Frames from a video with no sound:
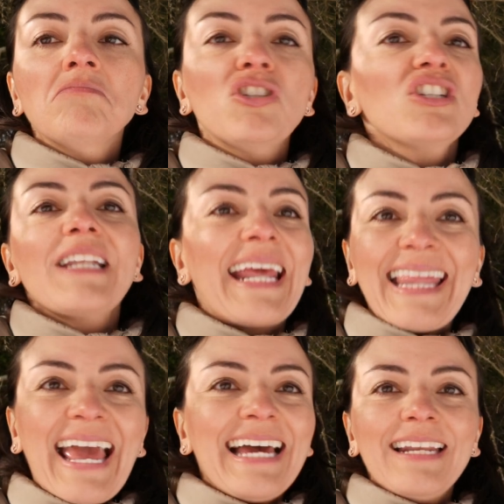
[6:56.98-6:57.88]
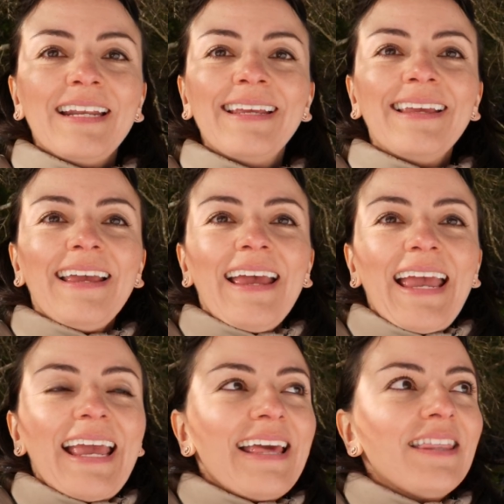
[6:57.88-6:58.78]
just like that.
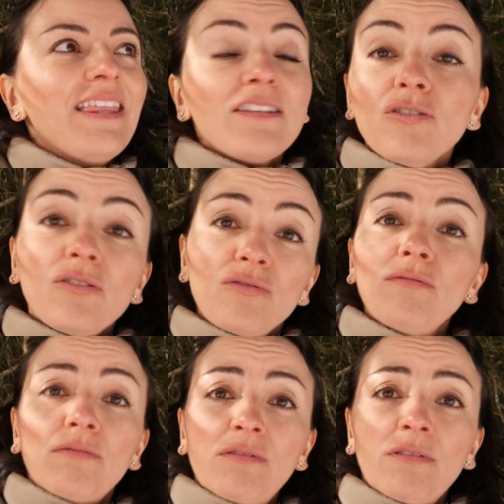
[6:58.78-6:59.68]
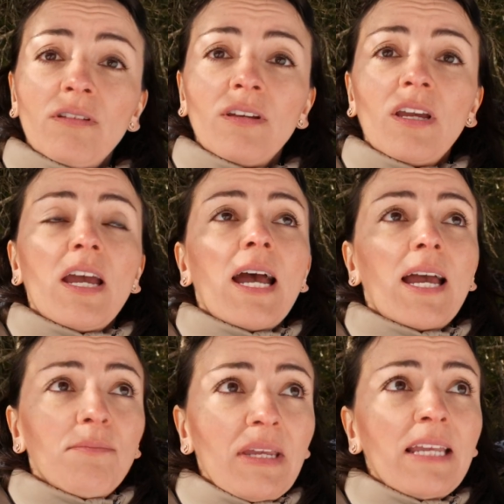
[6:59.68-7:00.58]
And that's not true.
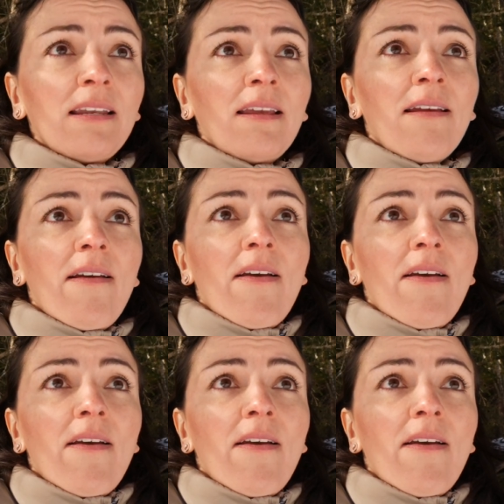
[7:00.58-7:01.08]
I mean,